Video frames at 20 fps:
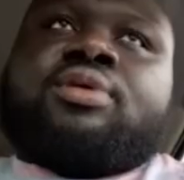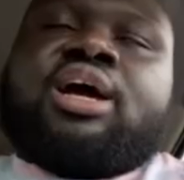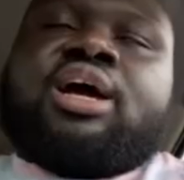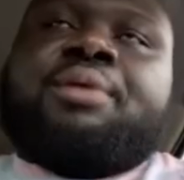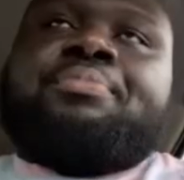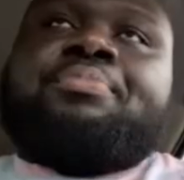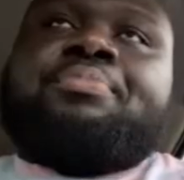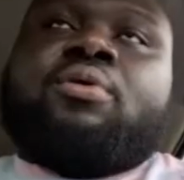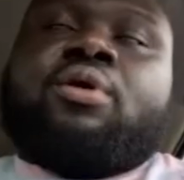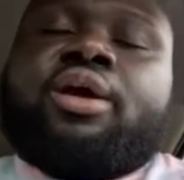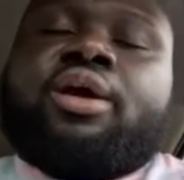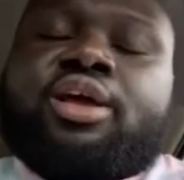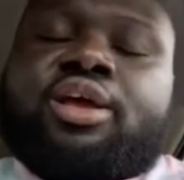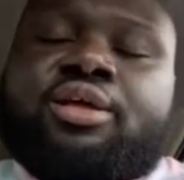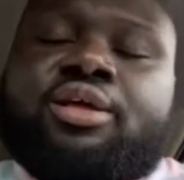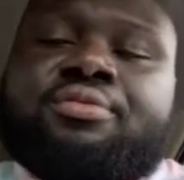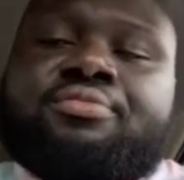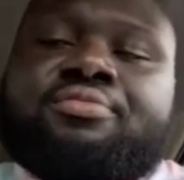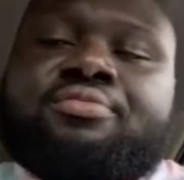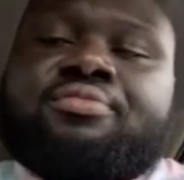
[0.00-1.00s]
I
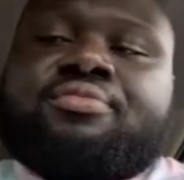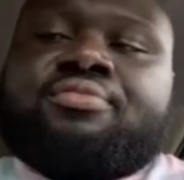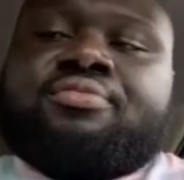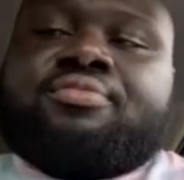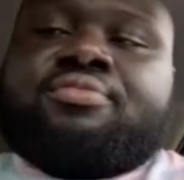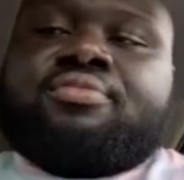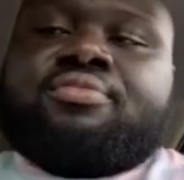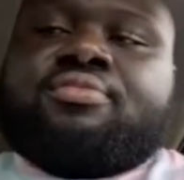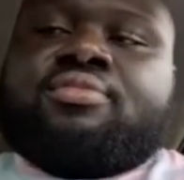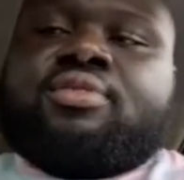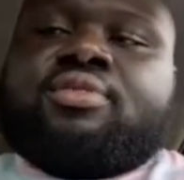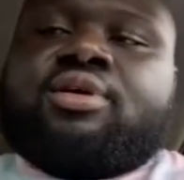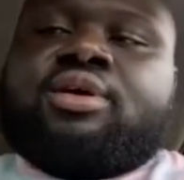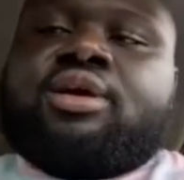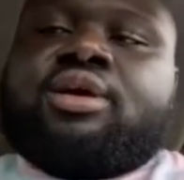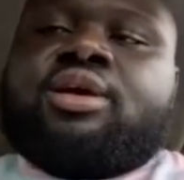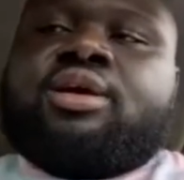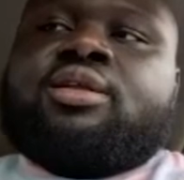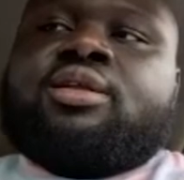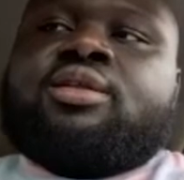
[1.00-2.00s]
prayed
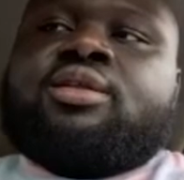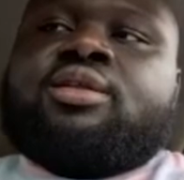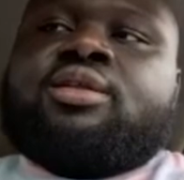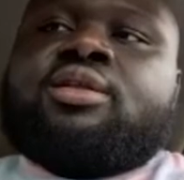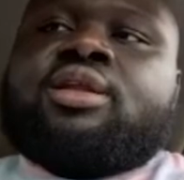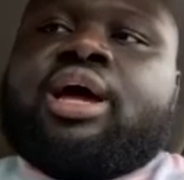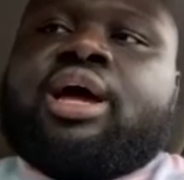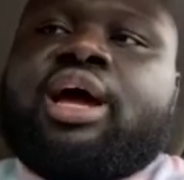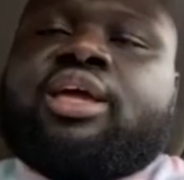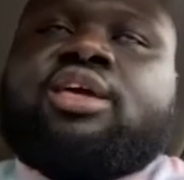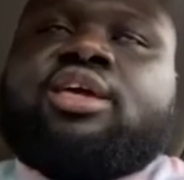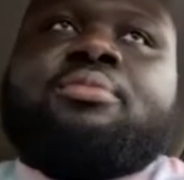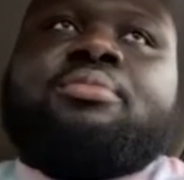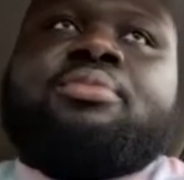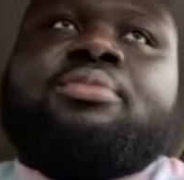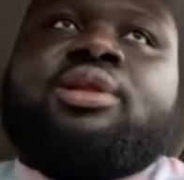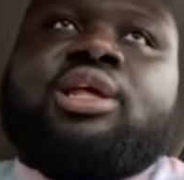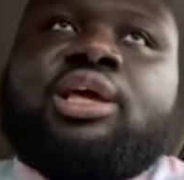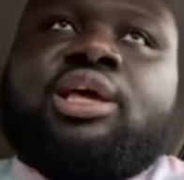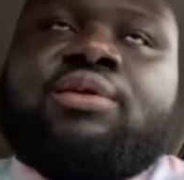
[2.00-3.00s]
and I
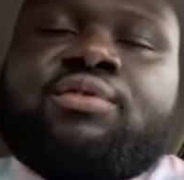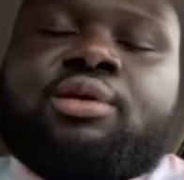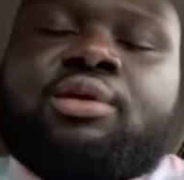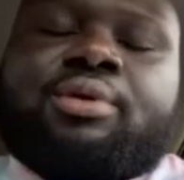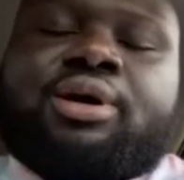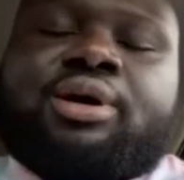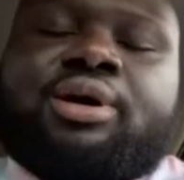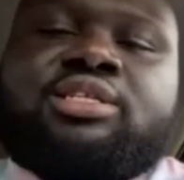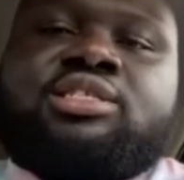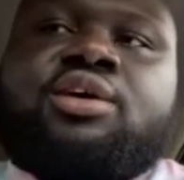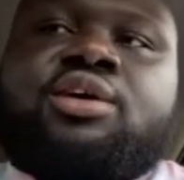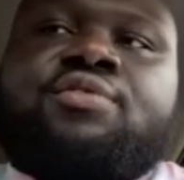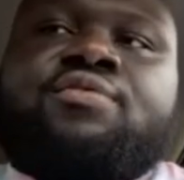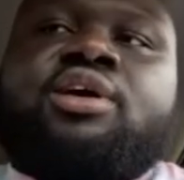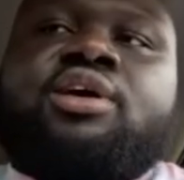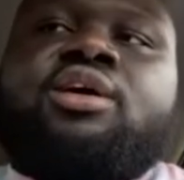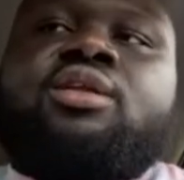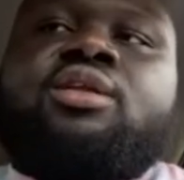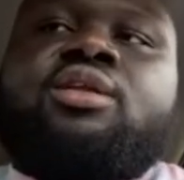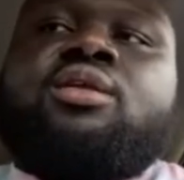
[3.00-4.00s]
kept believing in
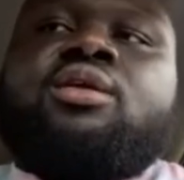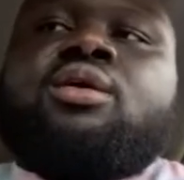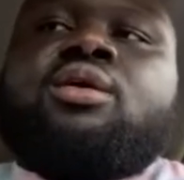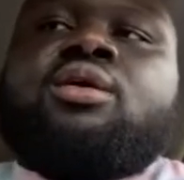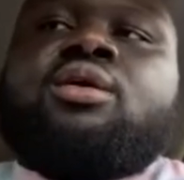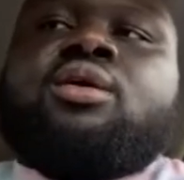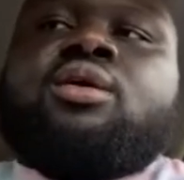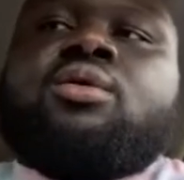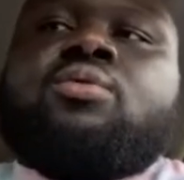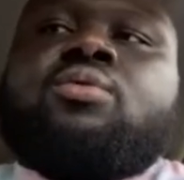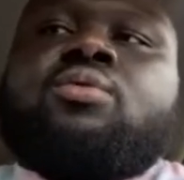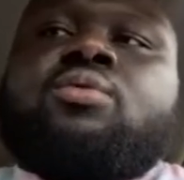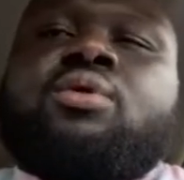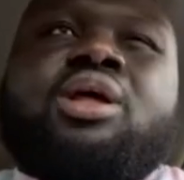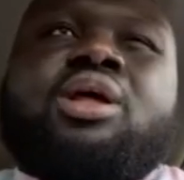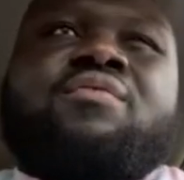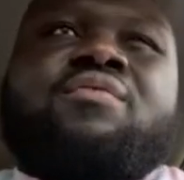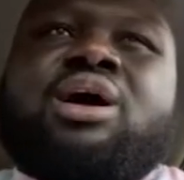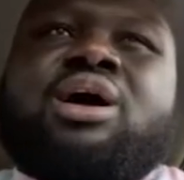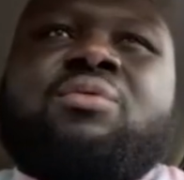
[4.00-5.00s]
myself. And
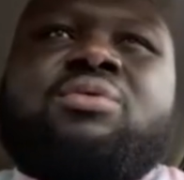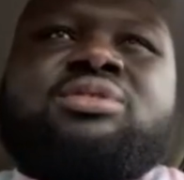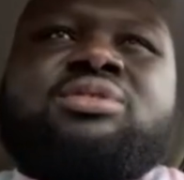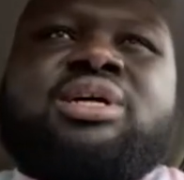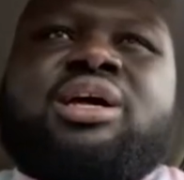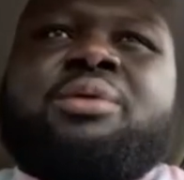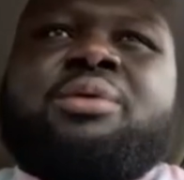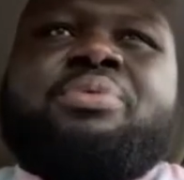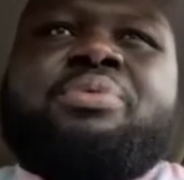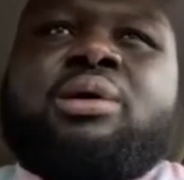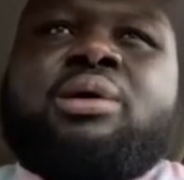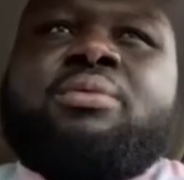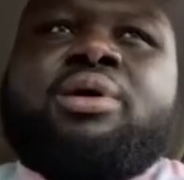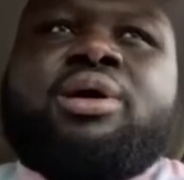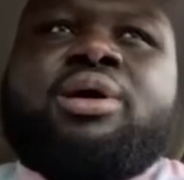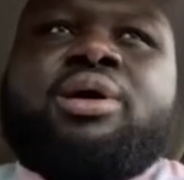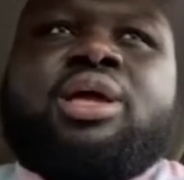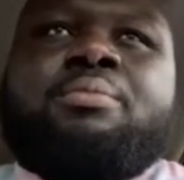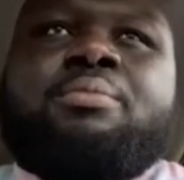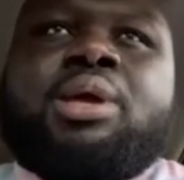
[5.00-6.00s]
whenever I was out in
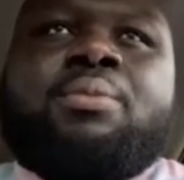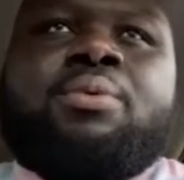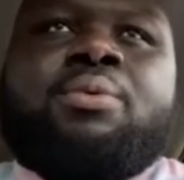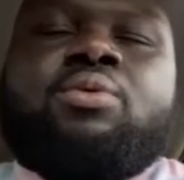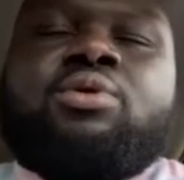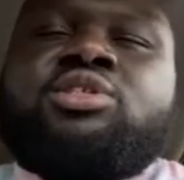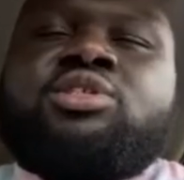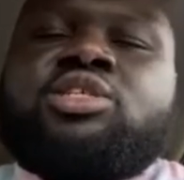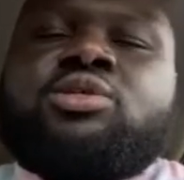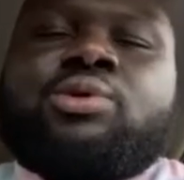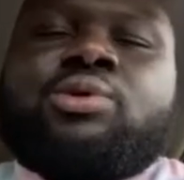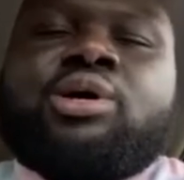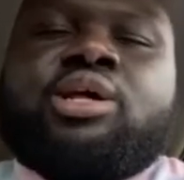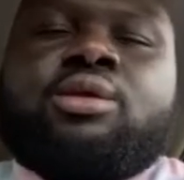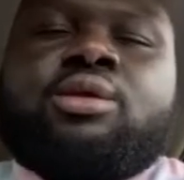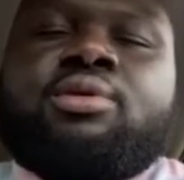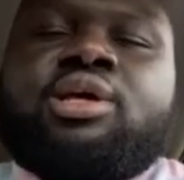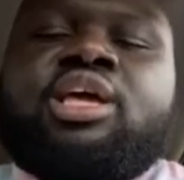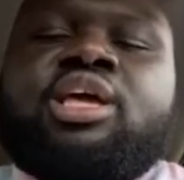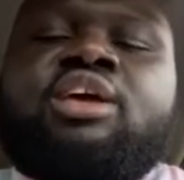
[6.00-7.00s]
public and would just
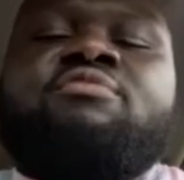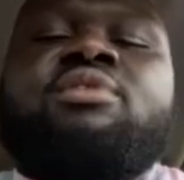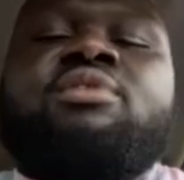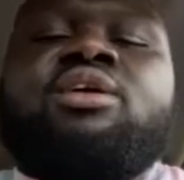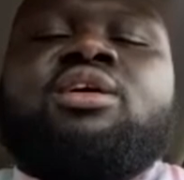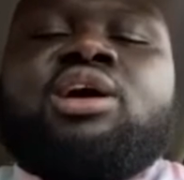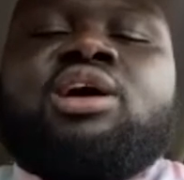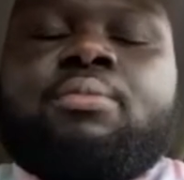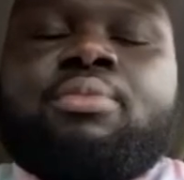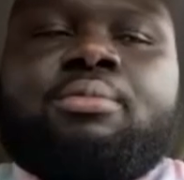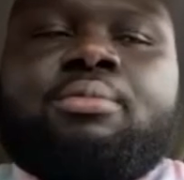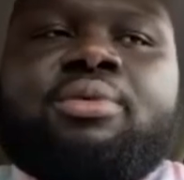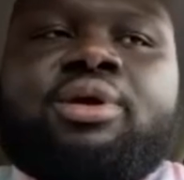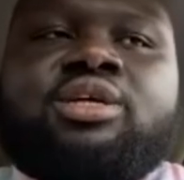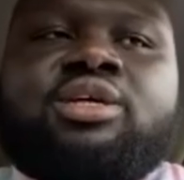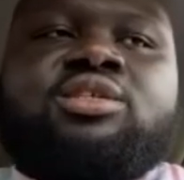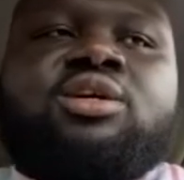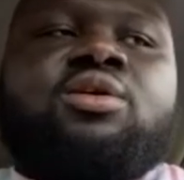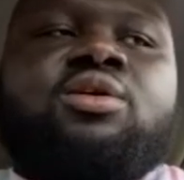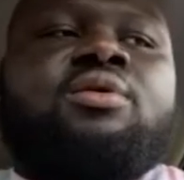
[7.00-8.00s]
randomly give me
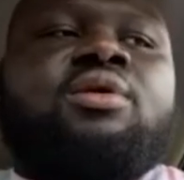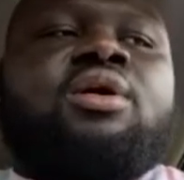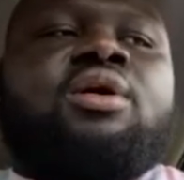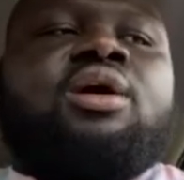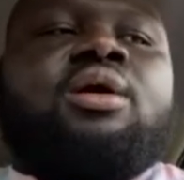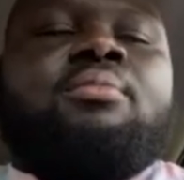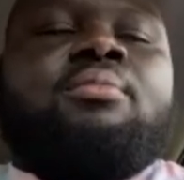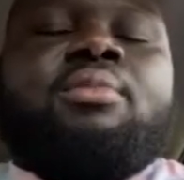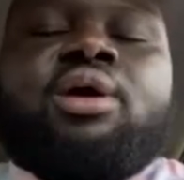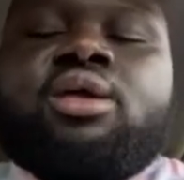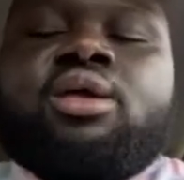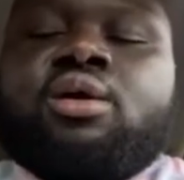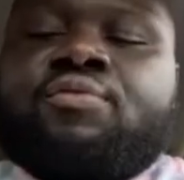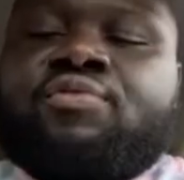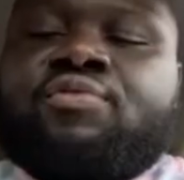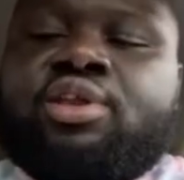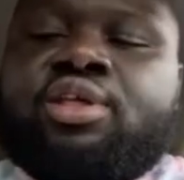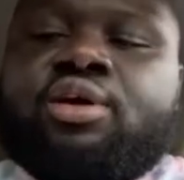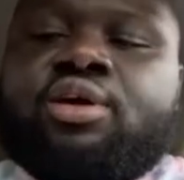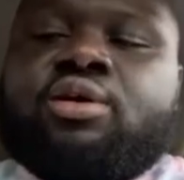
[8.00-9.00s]
compliments on, man, your
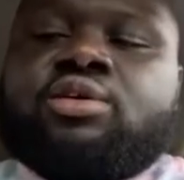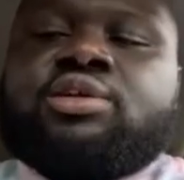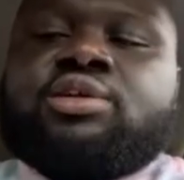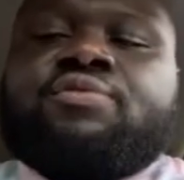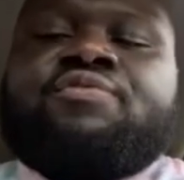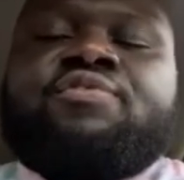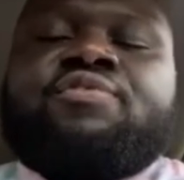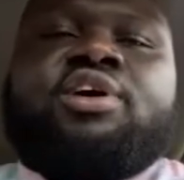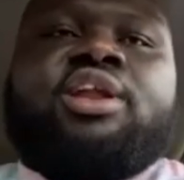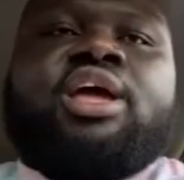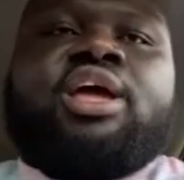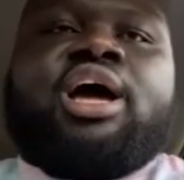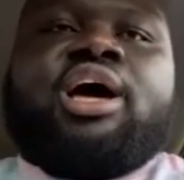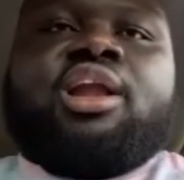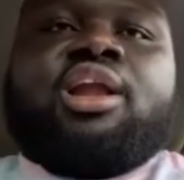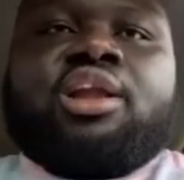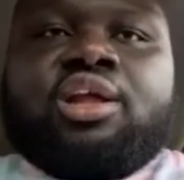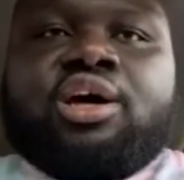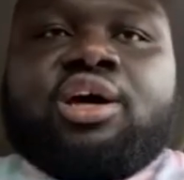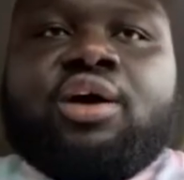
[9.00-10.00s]
videos are funny.
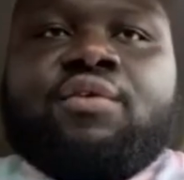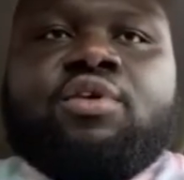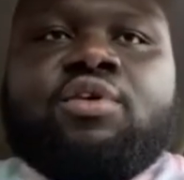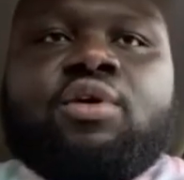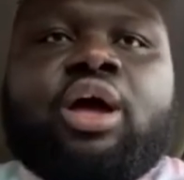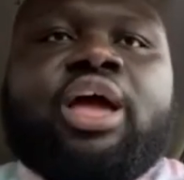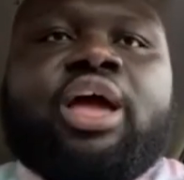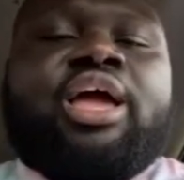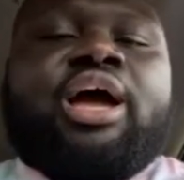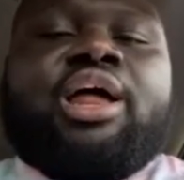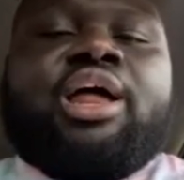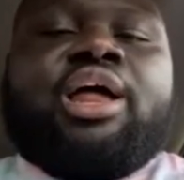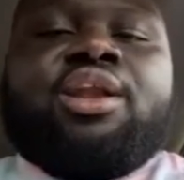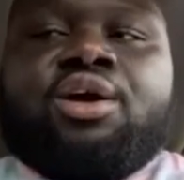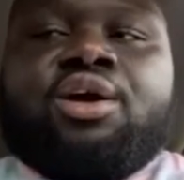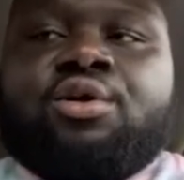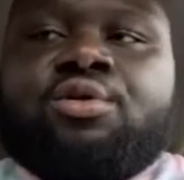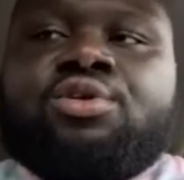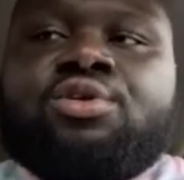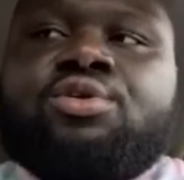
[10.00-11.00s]
I love you. Hey, I
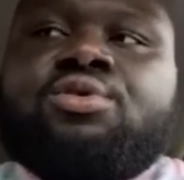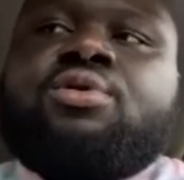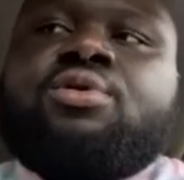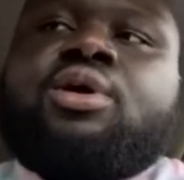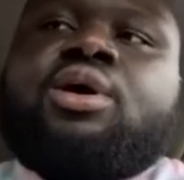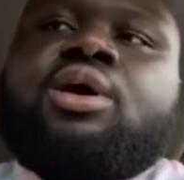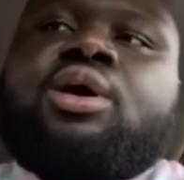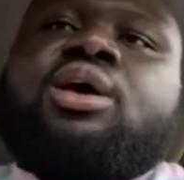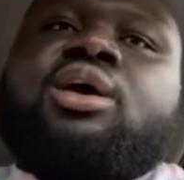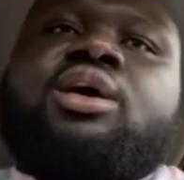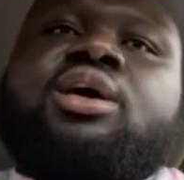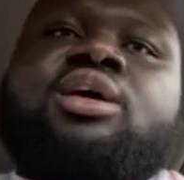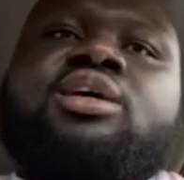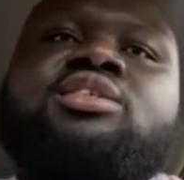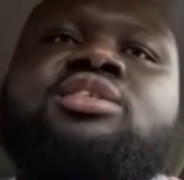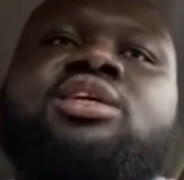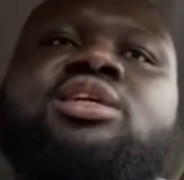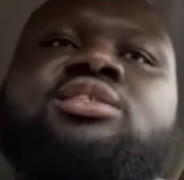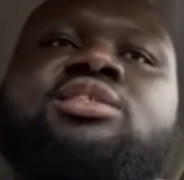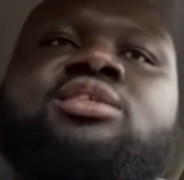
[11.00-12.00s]
know you.
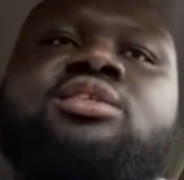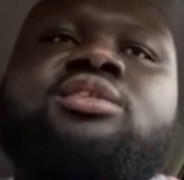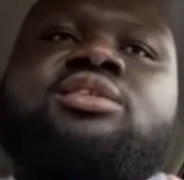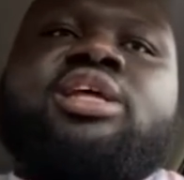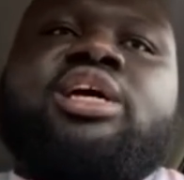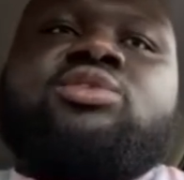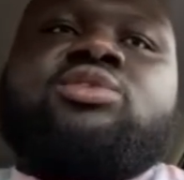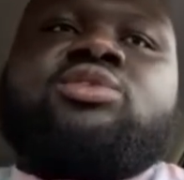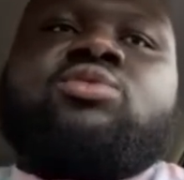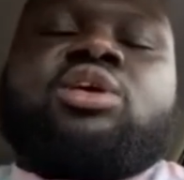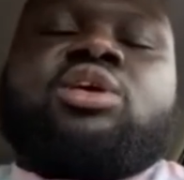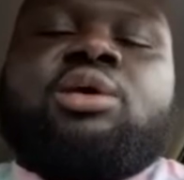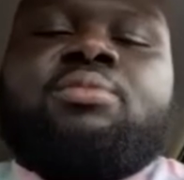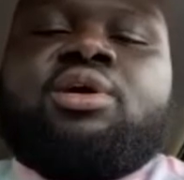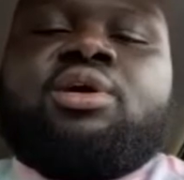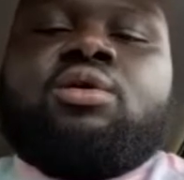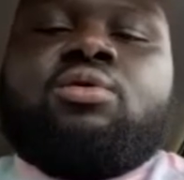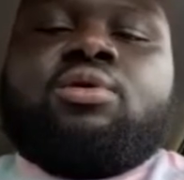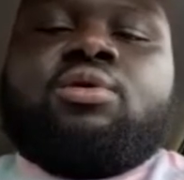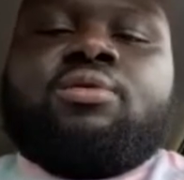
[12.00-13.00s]
It's just, that's what
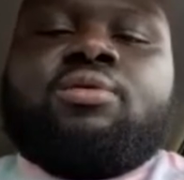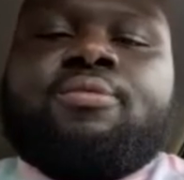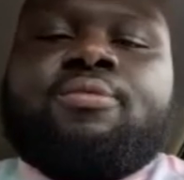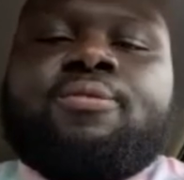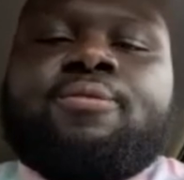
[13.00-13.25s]
keep me going.